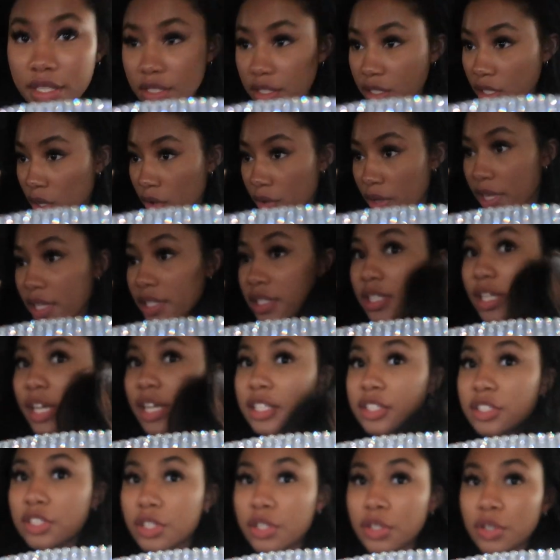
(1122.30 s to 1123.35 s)
so it's like
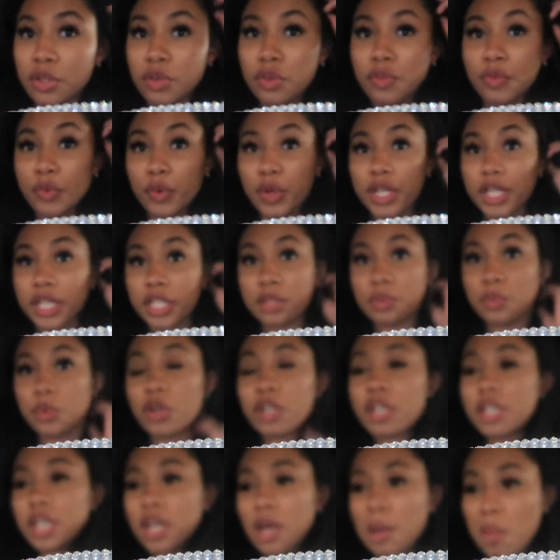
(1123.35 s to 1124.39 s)
2:40 in the
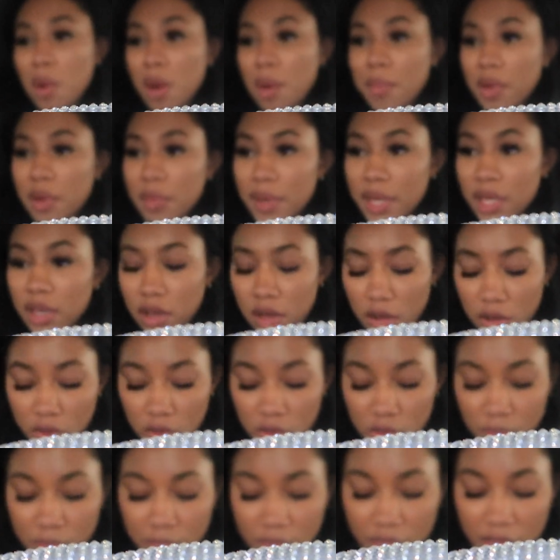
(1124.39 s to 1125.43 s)
morning. I'm on my way
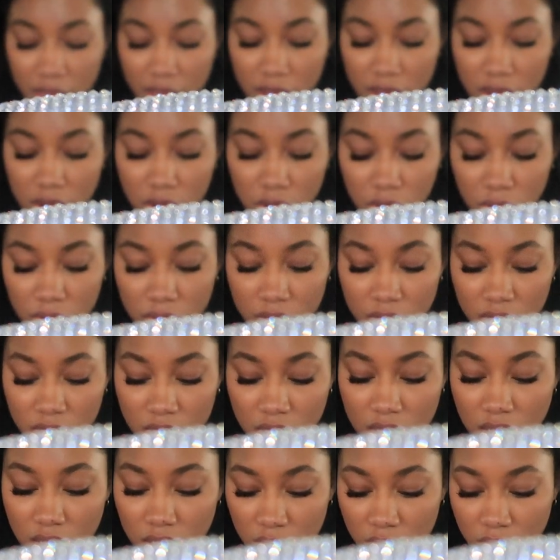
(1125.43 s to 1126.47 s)
home now.
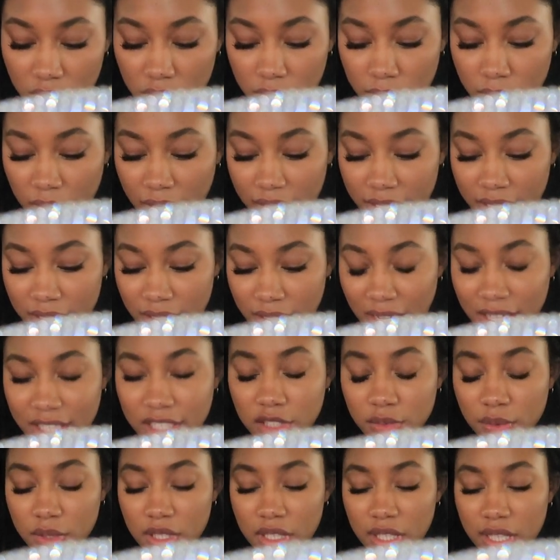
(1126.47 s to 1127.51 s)
Um, I, I
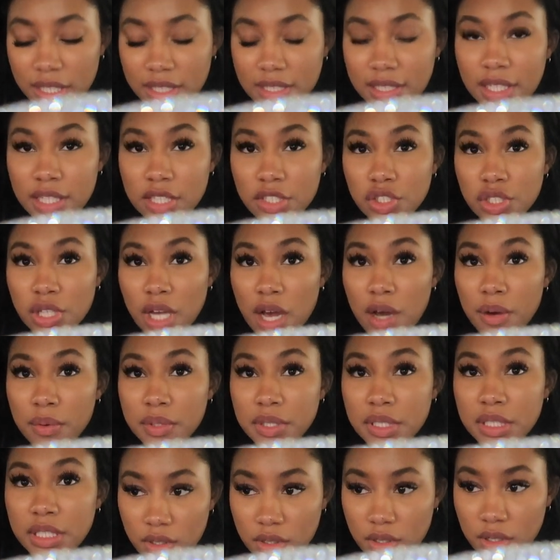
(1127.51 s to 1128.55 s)
just want to like take a
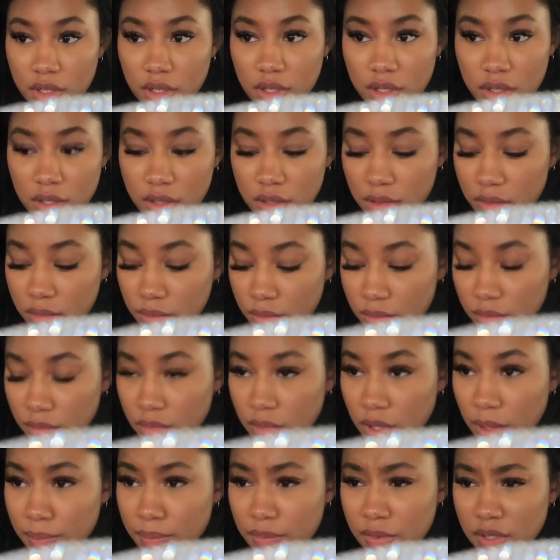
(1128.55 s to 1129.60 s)
shower. Um,
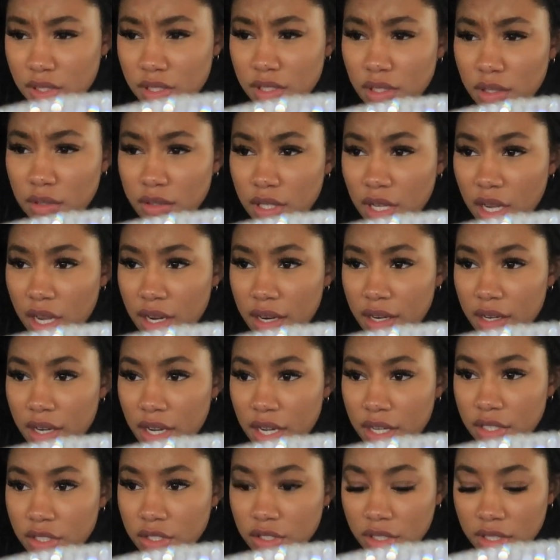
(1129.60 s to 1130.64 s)
I'm so tired
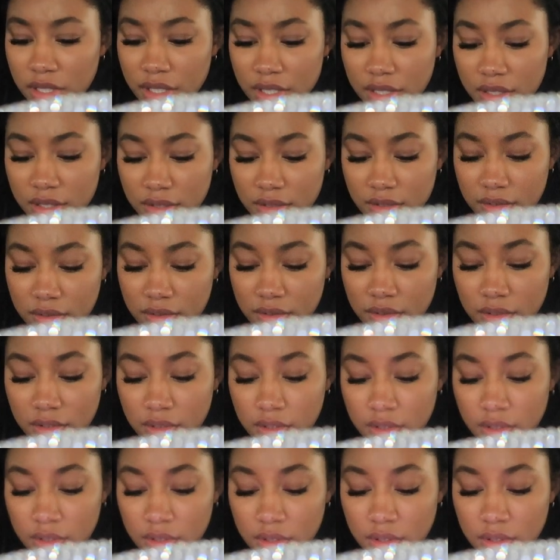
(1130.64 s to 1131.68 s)
actually.
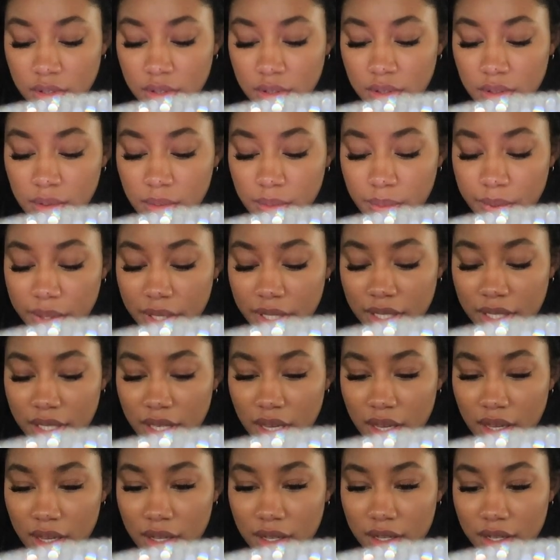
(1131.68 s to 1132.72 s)
But
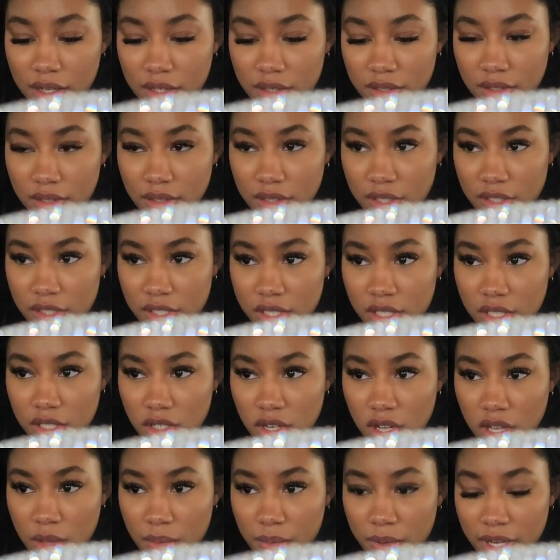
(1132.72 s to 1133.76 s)
yeah, I'll, I'll just hit
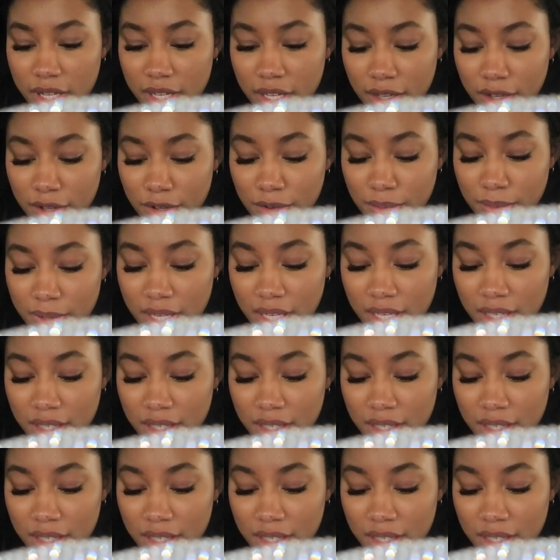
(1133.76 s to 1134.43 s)
y'all up when I get home.